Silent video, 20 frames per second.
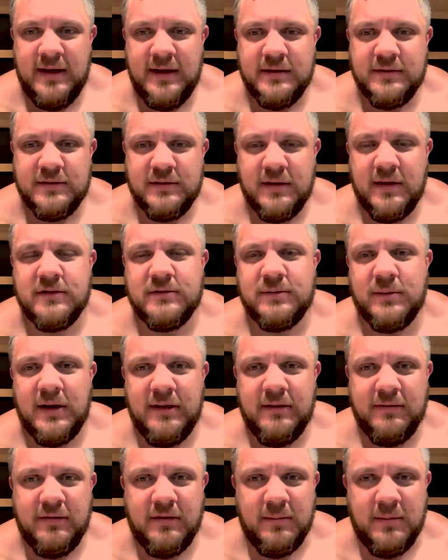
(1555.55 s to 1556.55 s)
So that's
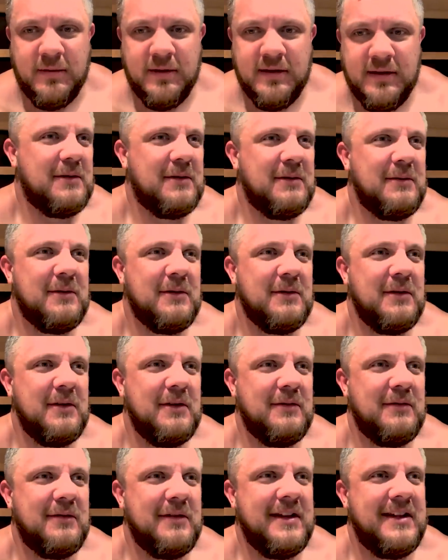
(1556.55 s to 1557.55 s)
why I I'm not doing
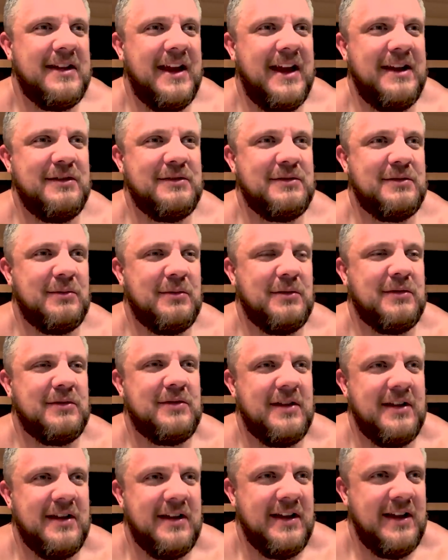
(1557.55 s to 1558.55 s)
it for attention. I'm not
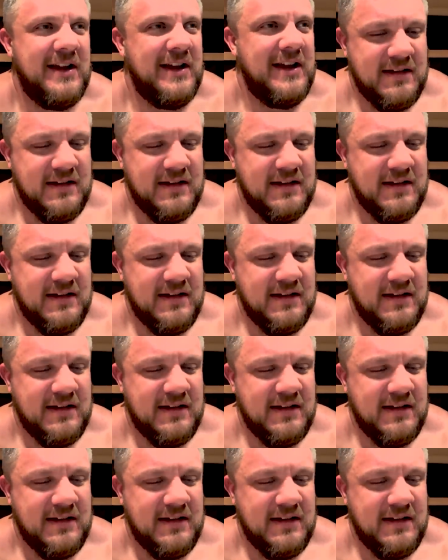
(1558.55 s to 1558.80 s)
trying to.